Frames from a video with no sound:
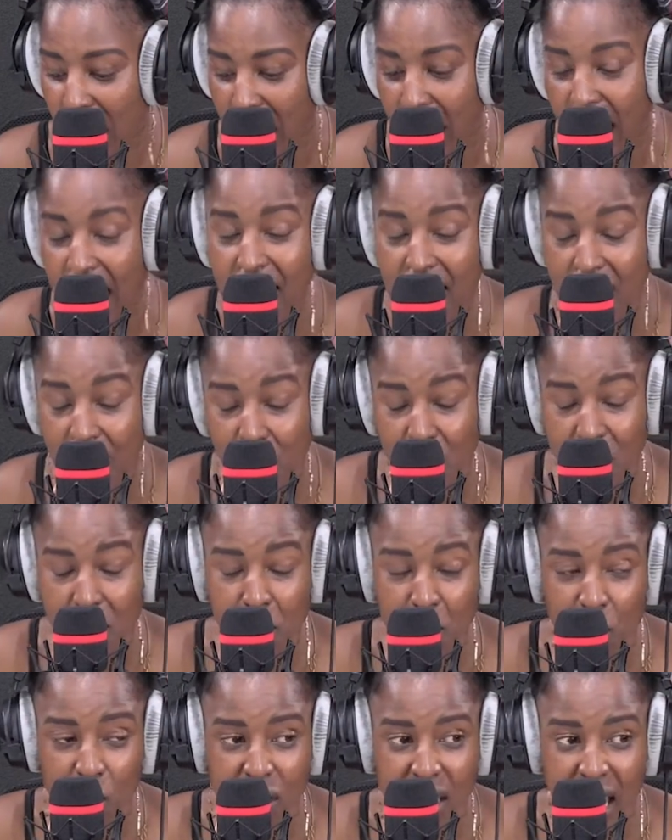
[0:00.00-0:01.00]
It's interesting
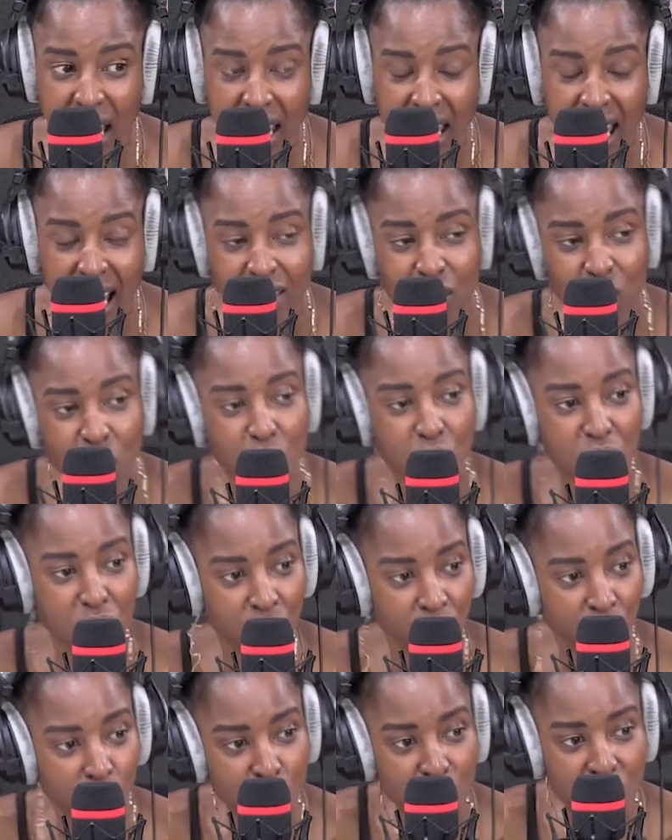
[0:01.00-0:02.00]
because Kenya has to
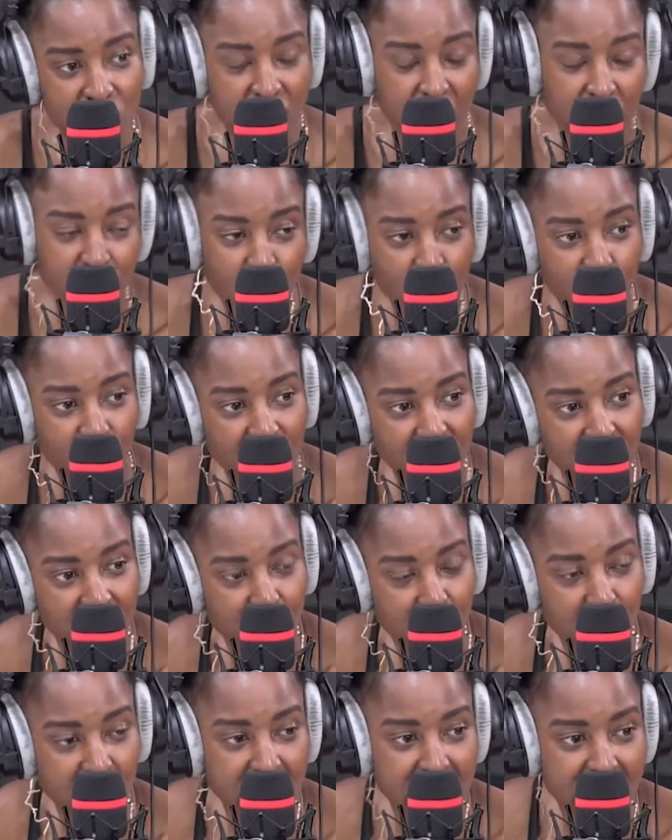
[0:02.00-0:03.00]
renegotiate all their
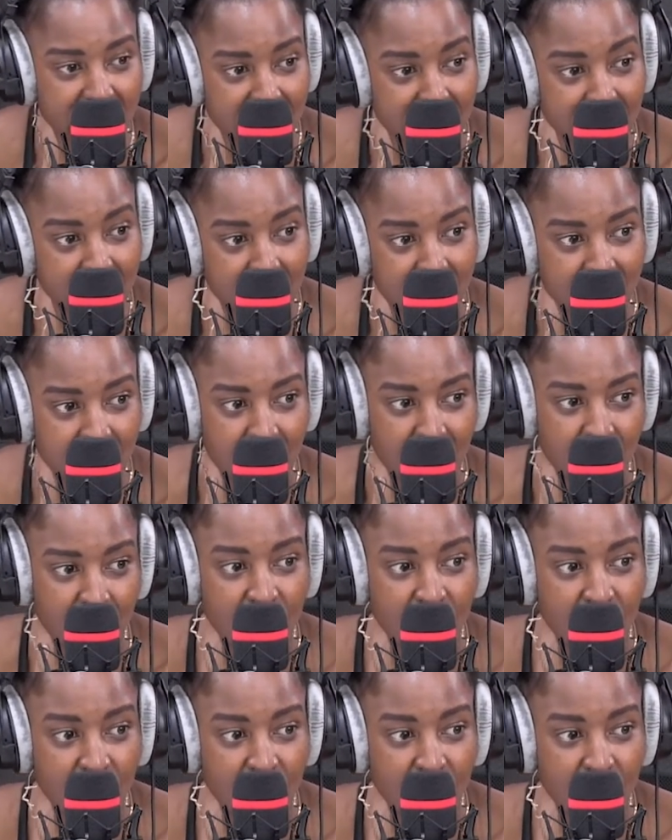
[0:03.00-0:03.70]
trade deals